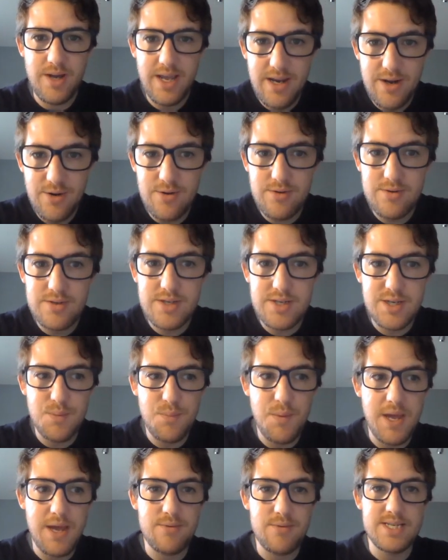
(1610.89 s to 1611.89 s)
in order to
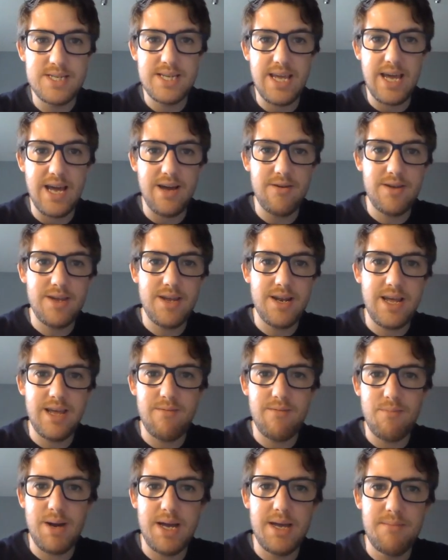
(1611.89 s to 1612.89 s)
be able to
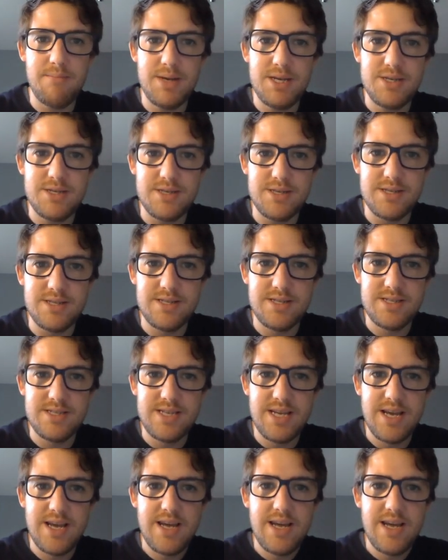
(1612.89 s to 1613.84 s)
calculate my emissions